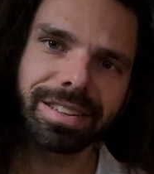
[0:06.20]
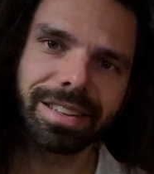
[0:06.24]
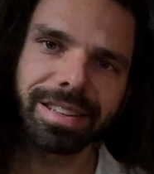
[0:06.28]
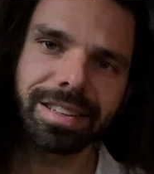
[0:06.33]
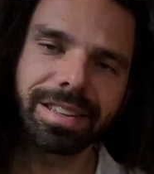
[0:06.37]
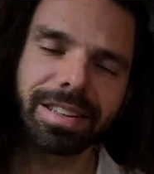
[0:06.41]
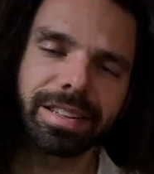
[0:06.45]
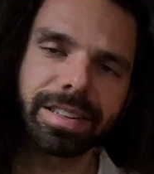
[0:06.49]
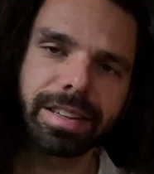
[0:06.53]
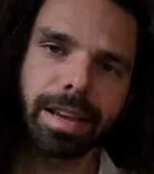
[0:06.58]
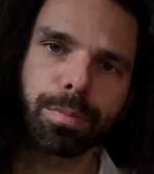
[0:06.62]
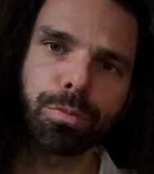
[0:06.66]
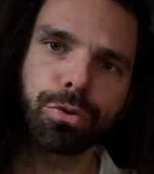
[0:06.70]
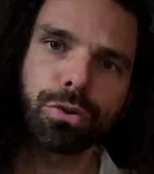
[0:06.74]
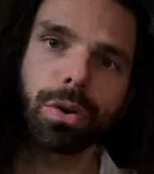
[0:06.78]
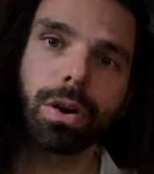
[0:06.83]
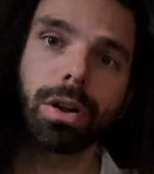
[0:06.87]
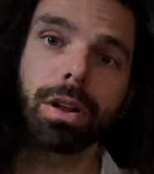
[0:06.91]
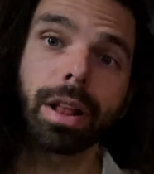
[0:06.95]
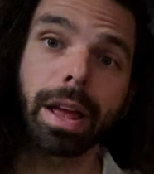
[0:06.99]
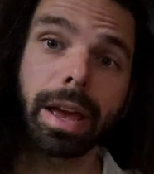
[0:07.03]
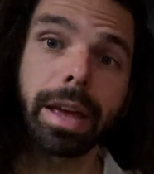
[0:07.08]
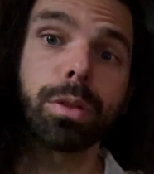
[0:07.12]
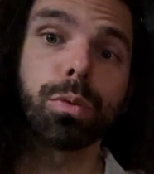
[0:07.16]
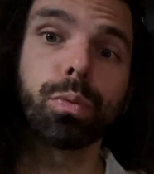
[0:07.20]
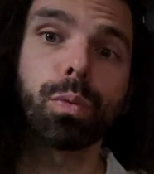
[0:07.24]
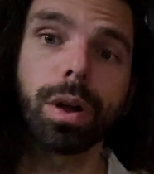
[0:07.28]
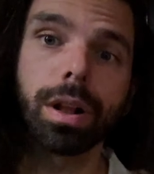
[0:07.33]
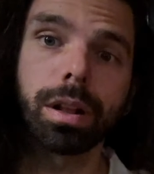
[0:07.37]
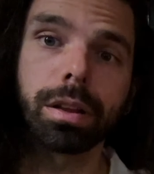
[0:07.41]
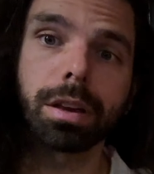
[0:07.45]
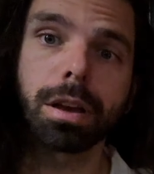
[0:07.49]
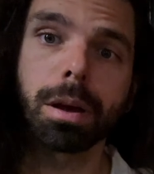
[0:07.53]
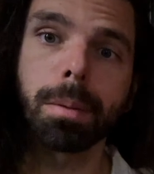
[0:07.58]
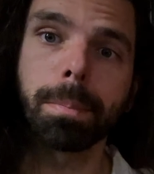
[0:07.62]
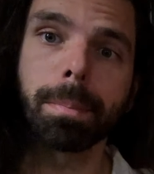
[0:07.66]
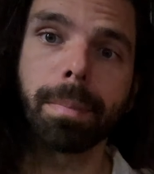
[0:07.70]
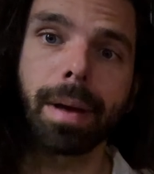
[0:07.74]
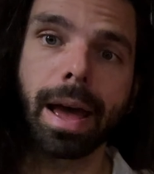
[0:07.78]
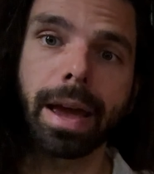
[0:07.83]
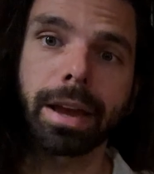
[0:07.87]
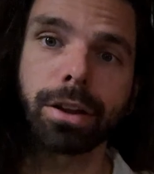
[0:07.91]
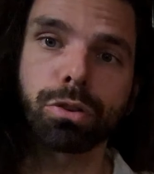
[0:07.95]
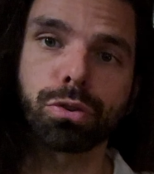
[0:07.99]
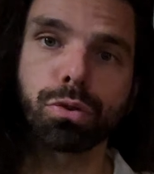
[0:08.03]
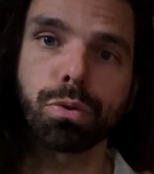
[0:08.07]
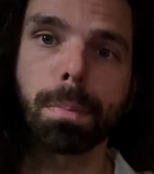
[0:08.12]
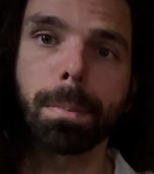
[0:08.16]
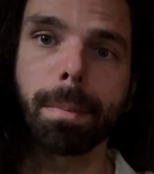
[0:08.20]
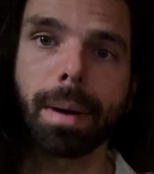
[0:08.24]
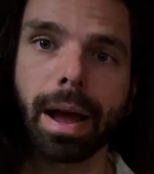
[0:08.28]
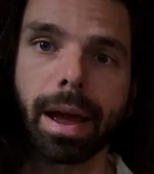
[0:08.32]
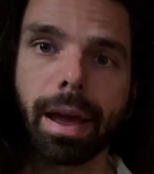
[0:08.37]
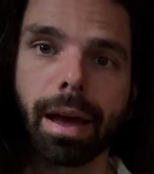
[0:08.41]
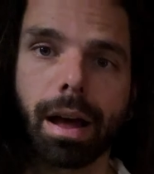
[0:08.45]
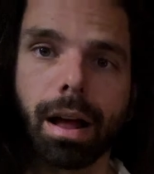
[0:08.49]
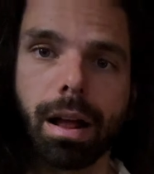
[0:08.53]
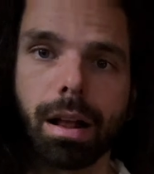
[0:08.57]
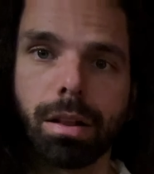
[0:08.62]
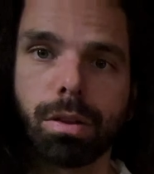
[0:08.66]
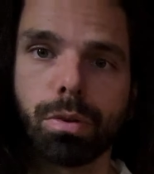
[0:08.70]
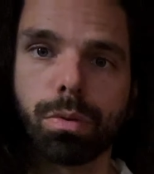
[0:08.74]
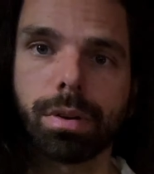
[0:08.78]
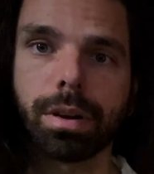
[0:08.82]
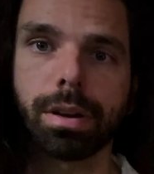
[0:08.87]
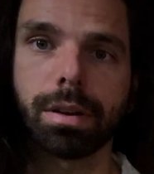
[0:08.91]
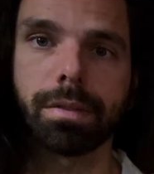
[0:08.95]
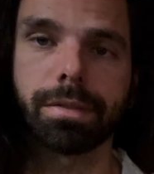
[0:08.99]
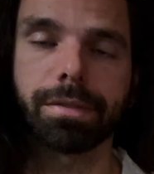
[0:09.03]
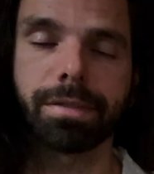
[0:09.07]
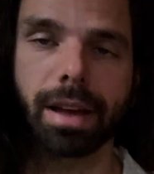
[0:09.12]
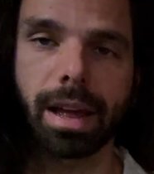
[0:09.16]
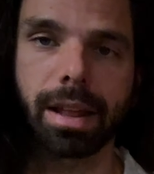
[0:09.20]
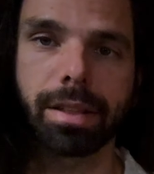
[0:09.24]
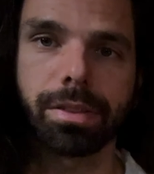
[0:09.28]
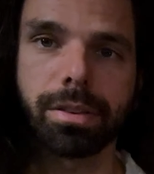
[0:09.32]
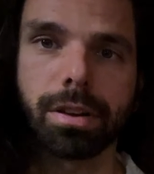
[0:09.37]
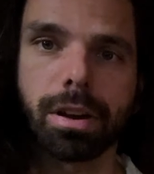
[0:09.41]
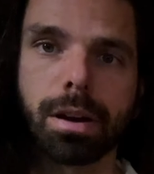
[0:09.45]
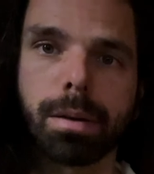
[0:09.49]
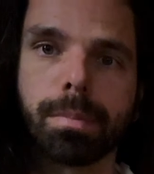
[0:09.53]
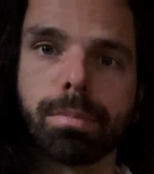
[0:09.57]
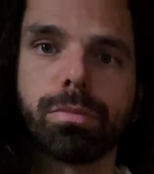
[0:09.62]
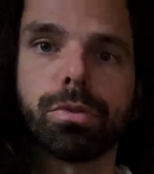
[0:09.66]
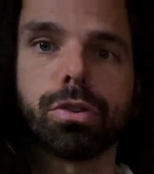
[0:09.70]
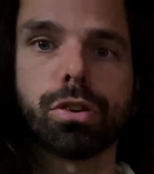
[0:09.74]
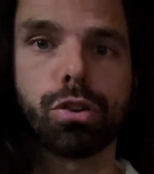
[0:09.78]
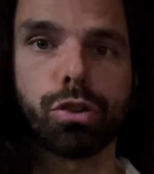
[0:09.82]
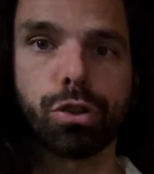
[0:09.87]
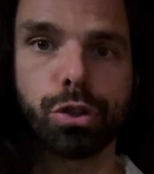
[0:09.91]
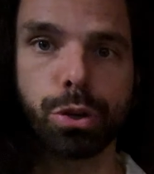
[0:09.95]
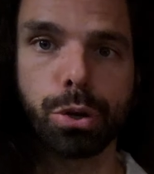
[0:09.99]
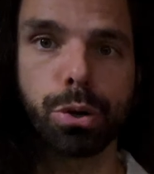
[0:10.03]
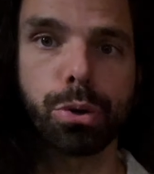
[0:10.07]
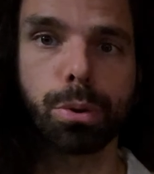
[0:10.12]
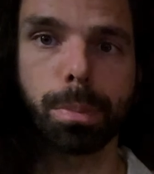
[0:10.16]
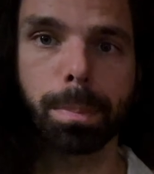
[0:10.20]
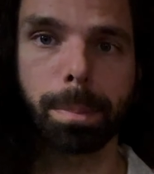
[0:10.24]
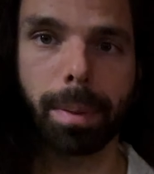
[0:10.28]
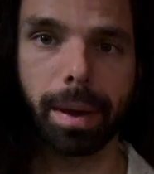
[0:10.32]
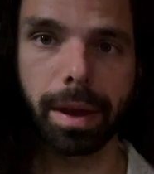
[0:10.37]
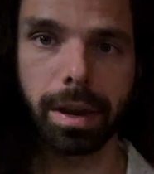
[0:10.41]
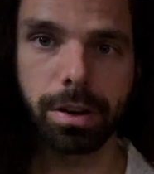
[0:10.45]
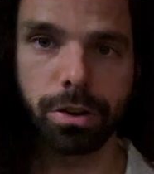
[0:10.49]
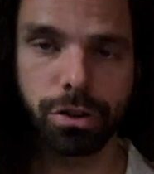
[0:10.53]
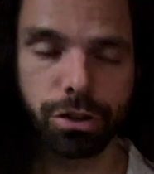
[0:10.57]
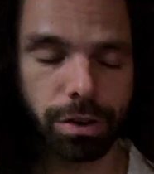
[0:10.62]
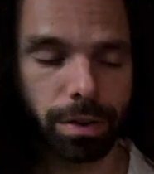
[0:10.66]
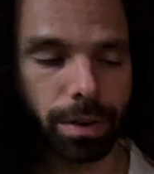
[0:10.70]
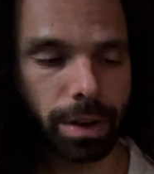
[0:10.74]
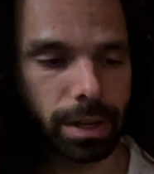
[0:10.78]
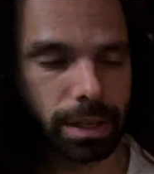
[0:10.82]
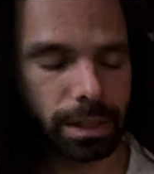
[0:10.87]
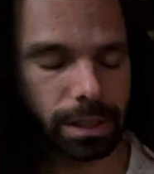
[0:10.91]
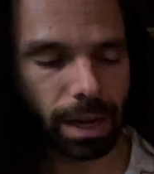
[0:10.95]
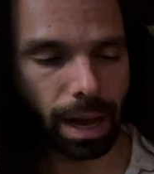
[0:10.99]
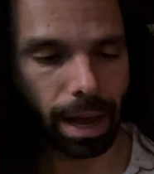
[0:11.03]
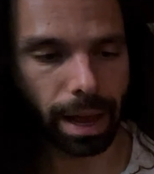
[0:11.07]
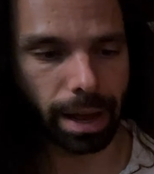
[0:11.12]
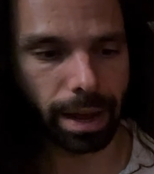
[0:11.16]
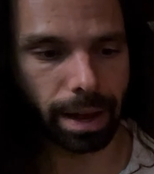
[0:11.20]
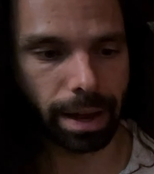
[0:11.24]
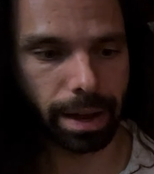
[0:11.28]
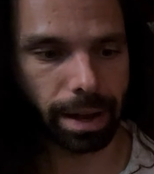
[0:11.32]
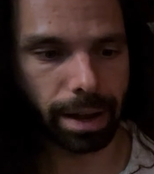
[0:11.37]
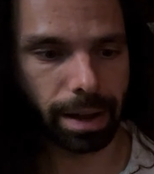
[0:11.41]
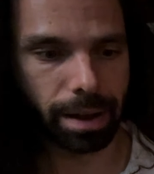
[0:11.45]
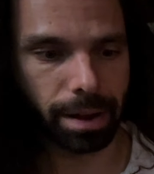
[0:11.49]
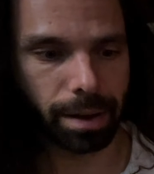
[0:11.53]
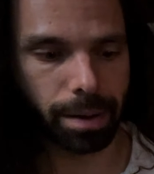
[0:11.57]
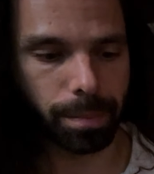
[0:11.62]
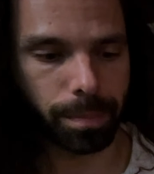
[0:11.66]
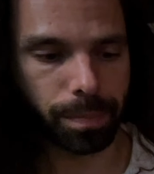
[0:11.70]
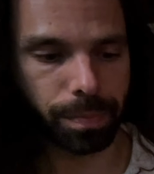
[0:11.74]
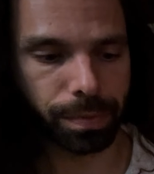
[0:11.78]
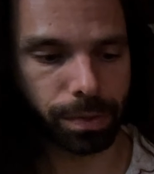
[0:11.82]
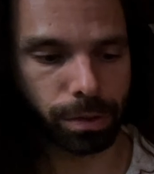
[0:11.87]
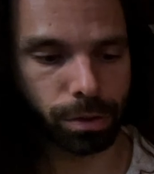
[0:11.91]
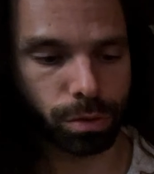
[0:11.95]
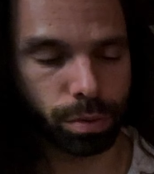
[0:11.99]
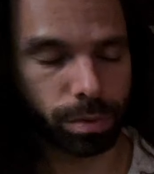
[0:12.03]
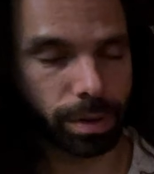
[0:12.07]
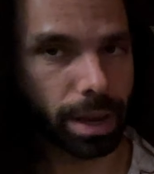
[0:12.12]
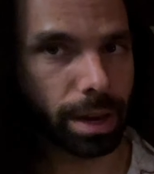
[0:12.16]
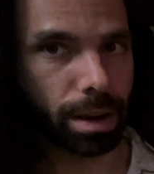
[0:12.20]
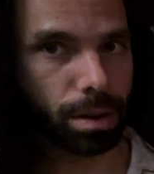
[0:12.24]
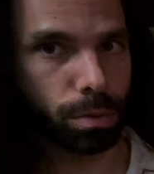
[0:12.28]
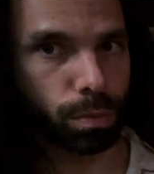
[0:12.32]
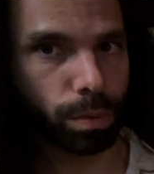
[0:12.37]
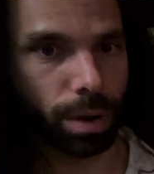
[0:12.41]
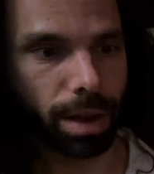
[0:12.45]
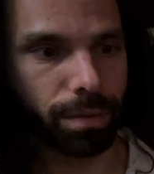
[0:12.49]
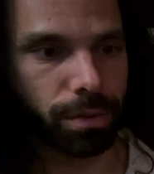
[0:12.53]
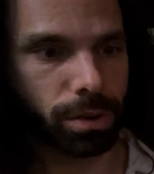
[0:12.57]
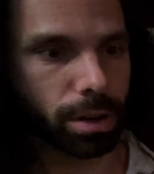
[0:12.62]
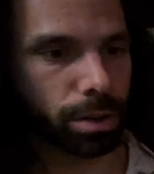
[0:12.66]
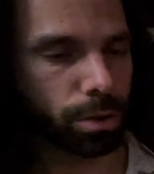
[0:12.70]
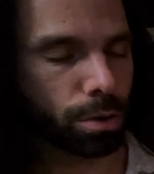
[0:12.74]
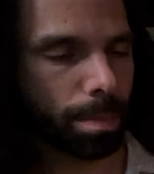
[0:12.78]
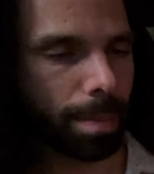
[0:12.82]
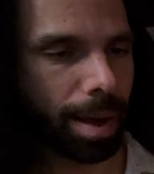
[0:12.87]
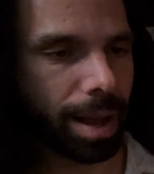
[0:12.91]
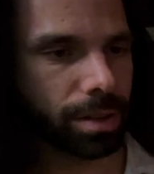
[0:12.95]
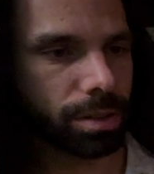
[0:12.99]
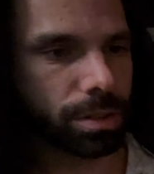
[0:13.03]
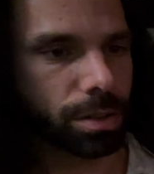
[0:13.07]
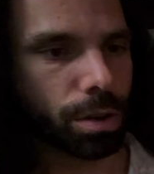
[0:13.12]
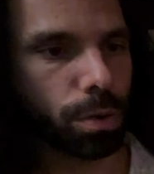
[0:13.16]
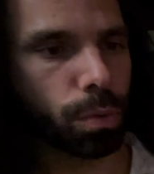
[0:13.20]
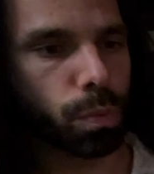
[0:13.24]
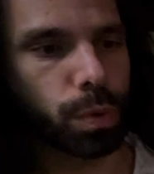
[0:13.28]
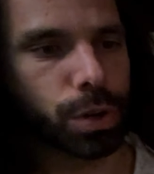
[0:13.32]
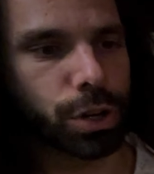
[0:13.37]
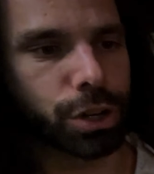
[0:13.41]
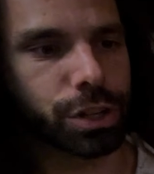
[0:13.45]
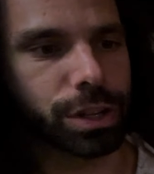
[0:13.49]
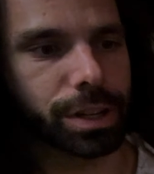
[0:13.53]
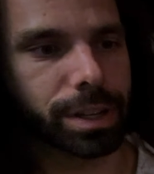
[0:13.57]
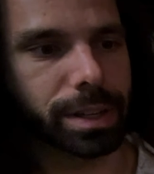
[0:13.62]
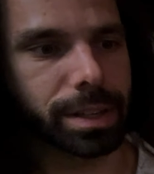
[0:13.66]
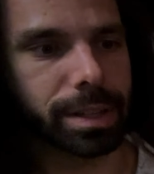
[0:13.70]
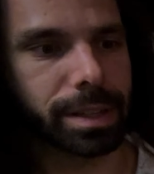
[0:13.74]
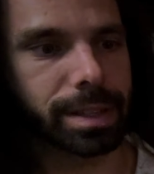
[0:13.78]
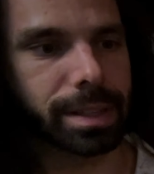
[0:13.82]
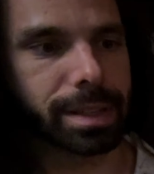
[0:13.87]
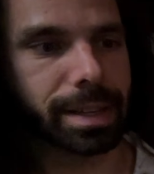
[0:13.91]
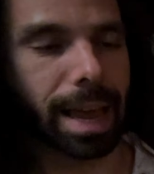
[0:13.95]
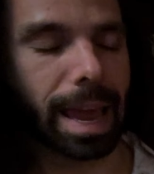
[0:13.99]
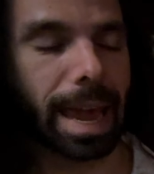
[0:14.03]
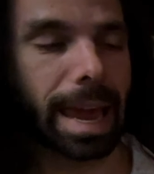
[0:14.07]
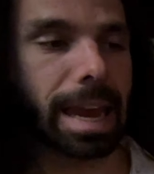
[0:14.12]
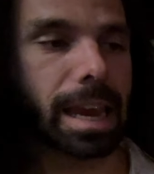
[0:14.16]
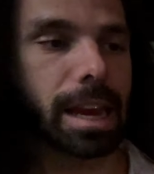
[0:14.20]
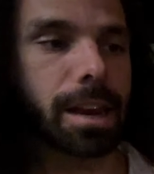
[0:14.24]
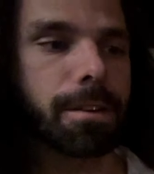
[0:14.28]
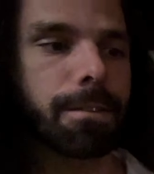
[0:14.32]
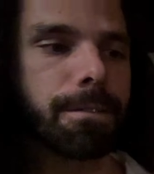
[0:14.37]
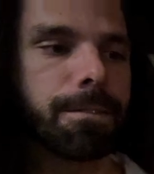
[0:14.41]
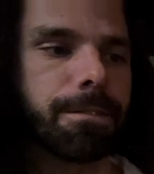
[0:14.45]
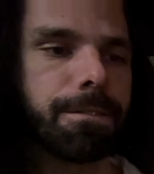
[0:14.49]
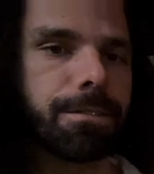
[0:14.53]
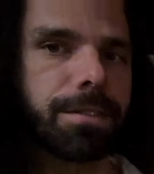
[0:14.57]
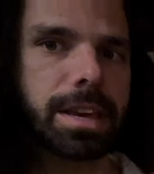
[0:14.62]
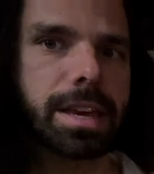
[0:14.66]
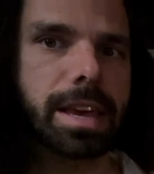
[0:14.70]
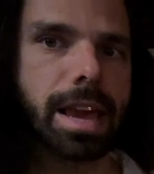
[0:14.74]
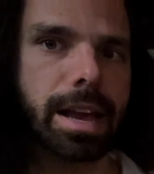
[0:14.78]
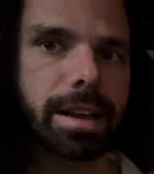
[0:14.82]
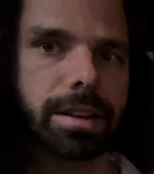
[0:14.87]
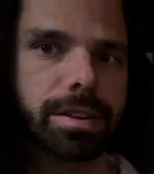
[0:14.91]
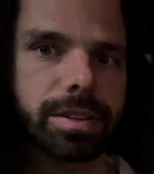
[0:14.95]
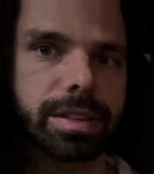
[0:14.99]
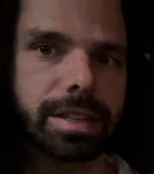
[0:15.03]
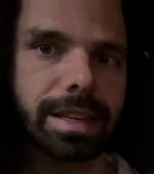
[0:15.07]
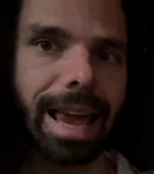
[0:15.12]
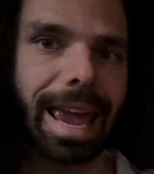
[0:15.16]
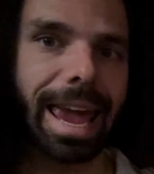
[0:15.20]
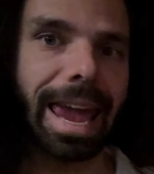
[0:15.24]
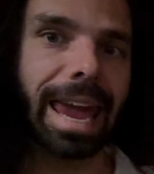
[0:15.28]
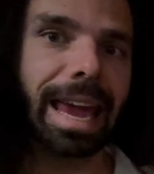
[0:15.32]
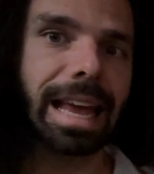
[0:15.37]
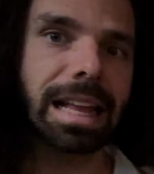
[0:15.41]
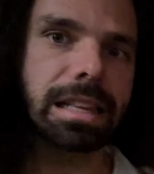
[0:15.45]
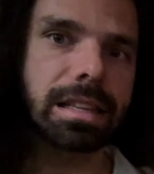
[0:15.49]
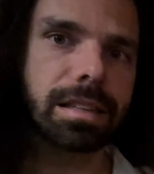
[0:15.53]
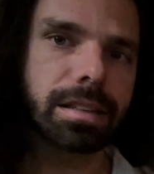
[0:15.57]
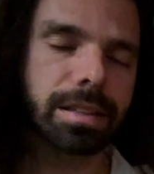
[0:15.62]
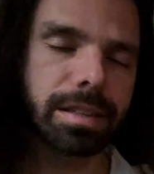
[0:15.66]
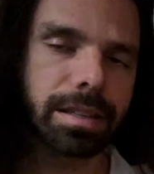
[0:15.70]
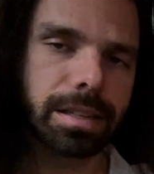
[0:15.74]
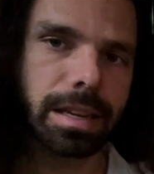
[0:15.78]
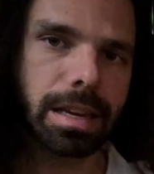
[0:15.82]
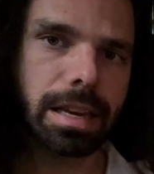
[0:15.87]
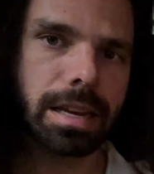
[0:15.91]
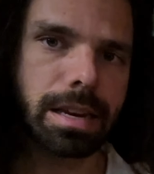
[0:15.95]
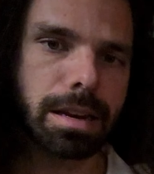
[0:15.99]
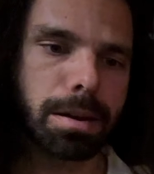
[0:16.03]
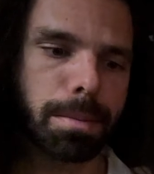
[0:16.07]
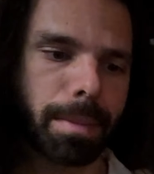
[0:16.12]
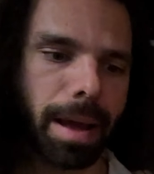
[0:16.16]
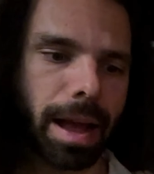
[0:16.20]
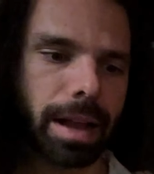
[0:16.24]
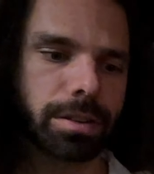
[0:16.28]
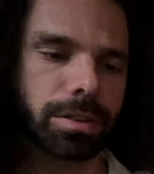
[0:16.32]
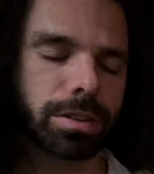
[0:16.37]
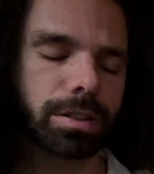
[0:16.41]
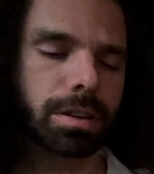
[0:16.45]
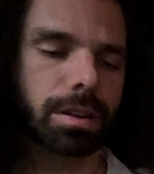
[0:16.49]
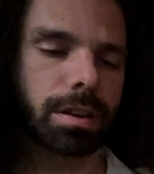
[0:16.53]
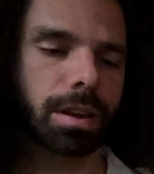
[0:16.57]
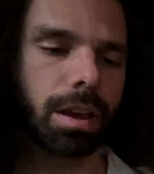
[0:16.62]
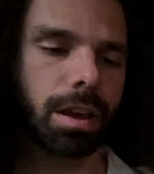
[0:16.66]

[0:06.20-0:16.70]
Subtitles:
this is Samuel and welcome back to my Halloween fandom YouTube page. Today we have another mask, which is a VS scene mask.